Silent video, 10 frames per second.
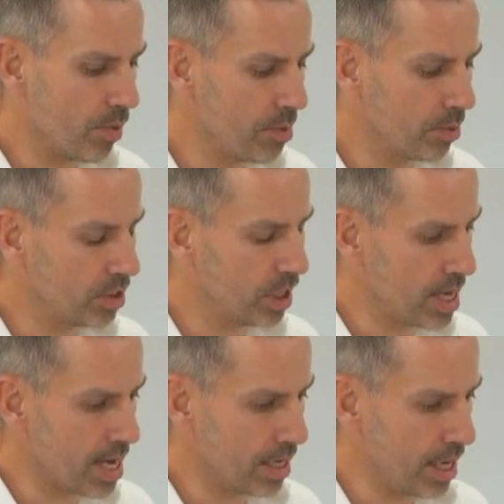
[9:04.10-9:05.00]
we would see
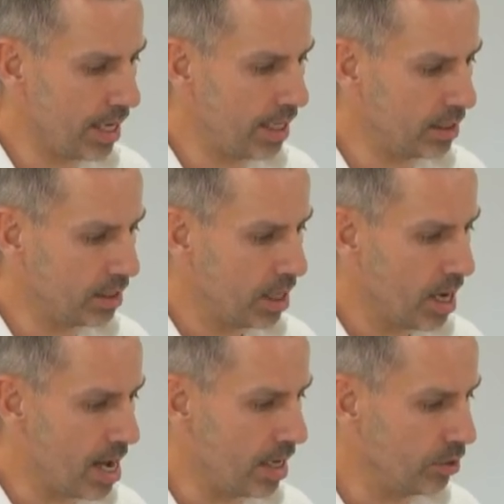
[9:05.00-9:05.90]
that is
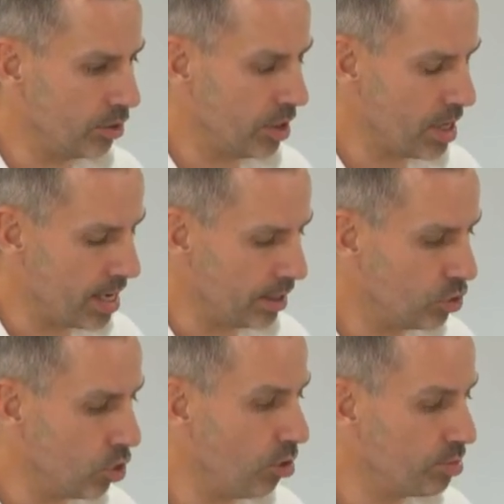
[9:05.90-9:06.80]

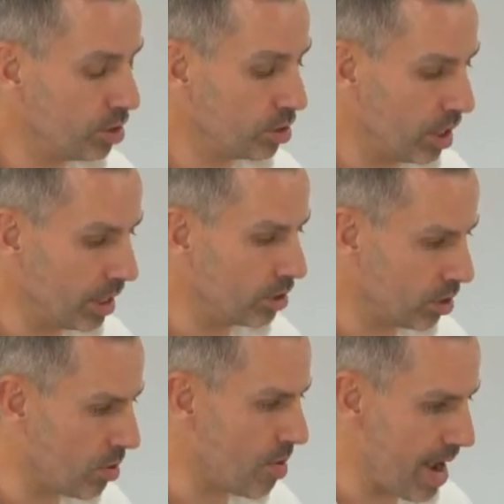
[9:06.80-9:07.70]
Jobs is
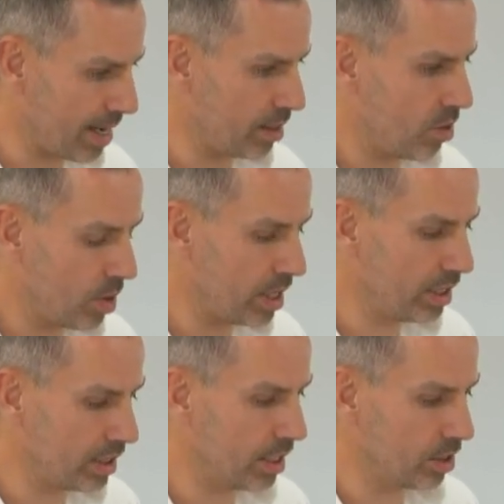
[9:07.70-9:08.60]
correct when he
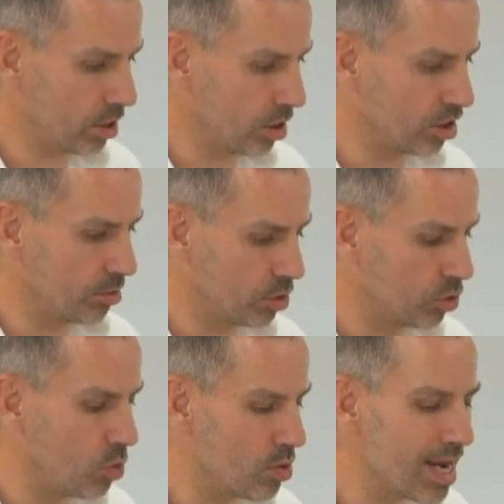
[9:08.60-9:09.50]
says that customers
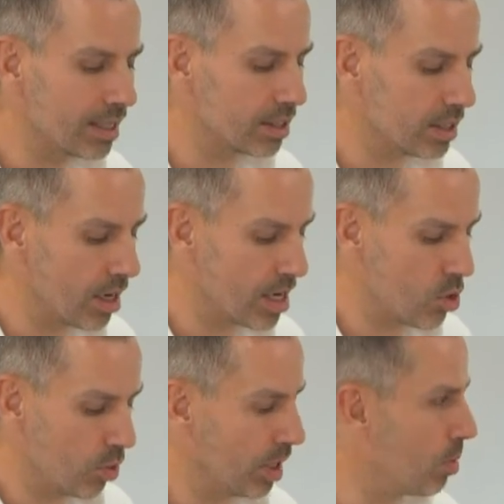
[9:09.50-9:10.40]
don't necessarily know
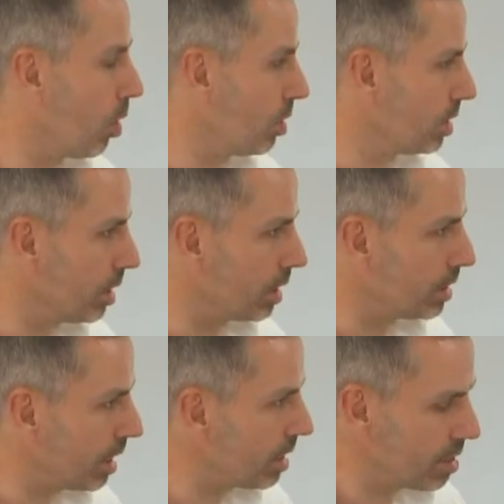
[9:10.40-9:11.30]
what they want until they
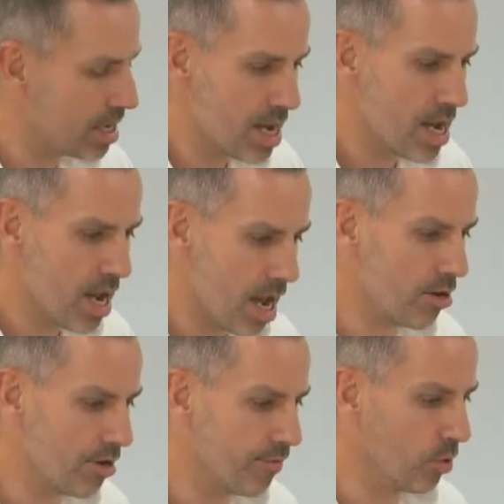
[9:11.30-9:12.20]
see it.
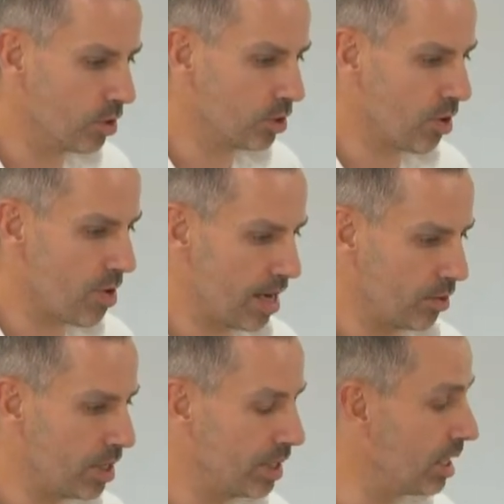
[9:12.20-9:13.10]
Henry Ford is correct
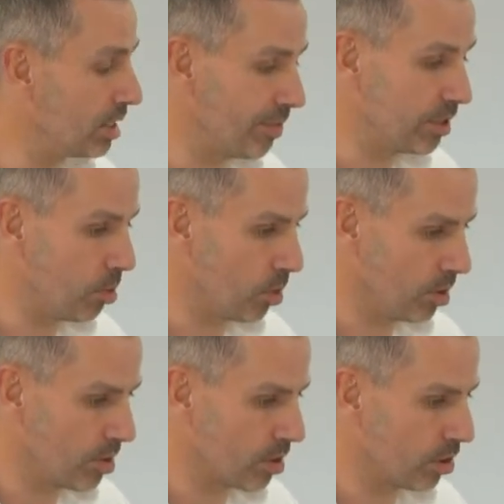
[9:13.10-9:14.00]
when he says if we'd spoken to
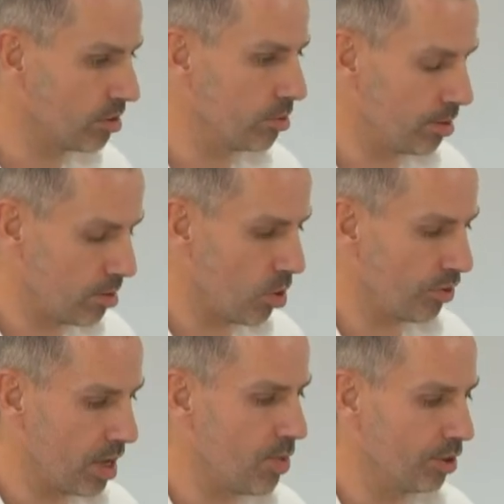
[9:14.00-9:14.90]
their customers about what
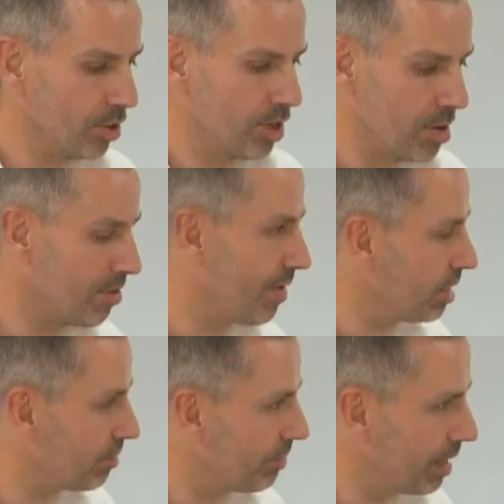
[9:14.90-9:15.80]
they wanted, they would have
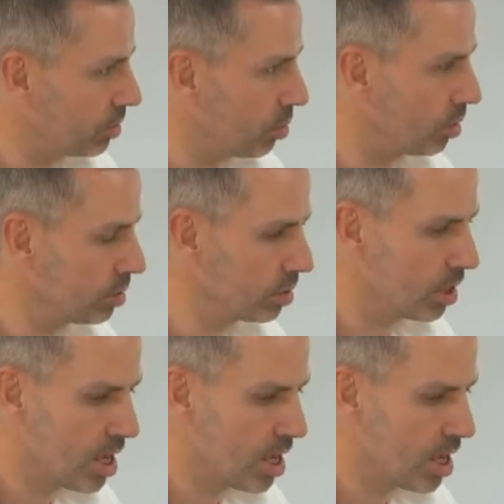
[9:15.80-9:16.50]
asked for faster horses.